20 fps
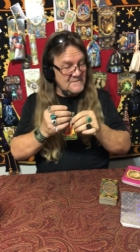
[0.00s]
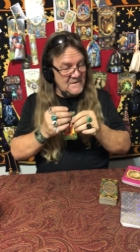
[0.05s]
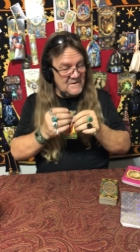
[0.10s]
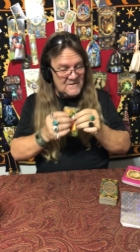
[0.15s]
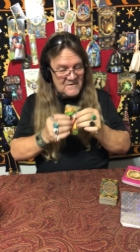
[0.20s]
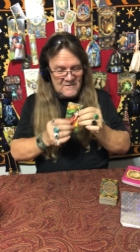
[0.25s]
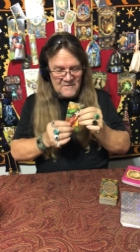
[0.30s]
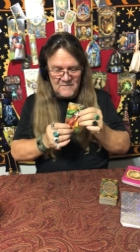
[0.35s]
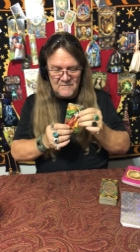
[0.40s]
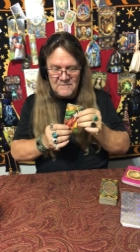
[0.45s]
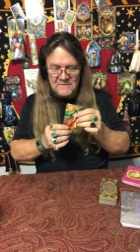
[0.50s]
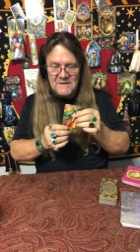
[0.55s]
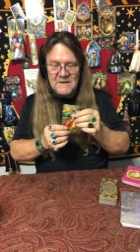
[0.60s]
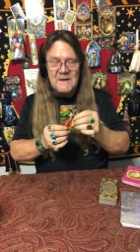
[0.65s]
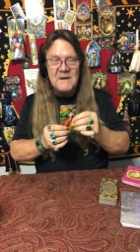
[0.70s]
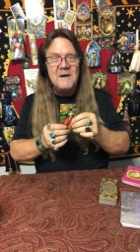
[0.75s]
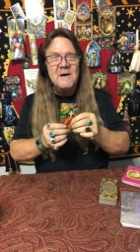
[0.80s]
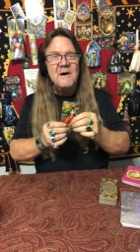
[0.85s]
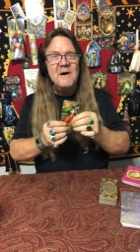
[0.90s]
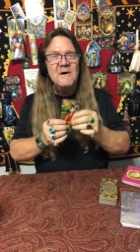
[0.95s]
you know,
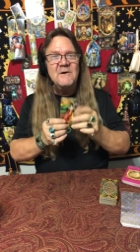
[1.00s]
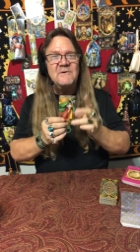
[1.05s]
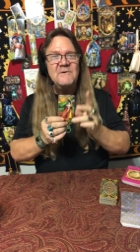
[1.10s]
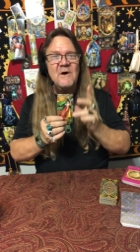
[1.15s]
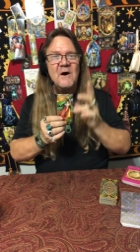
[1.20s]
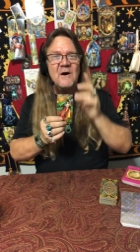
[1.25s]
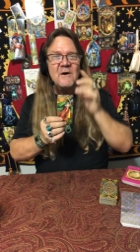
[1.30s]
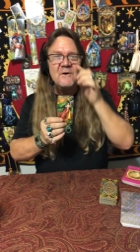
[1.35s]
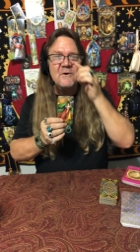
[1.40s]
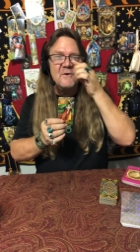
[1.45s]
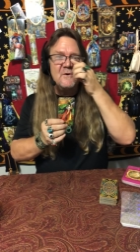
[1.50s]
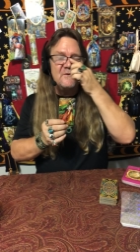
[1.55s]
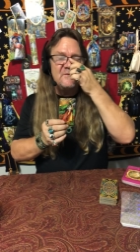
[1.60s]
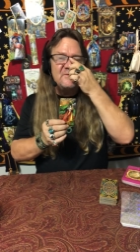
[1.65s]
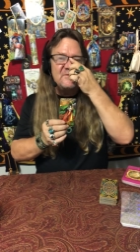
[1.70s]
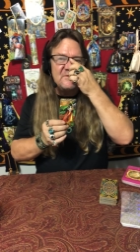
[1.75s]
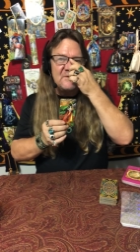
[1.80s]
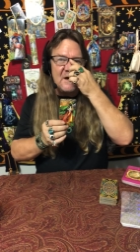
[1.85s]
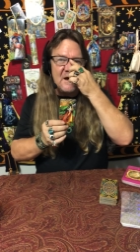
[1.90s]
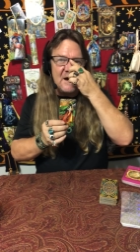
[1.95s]
a young earth
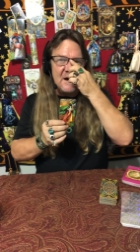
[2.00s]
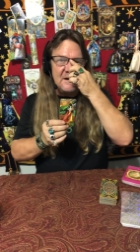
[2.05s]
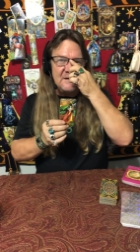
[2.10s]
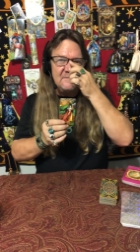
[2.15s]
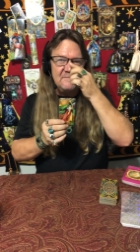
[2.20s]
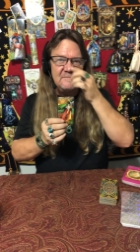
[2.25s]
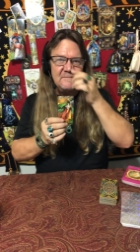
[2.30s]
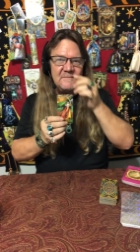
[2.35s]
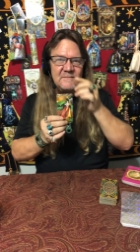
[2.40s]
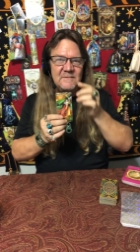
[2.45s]
sign.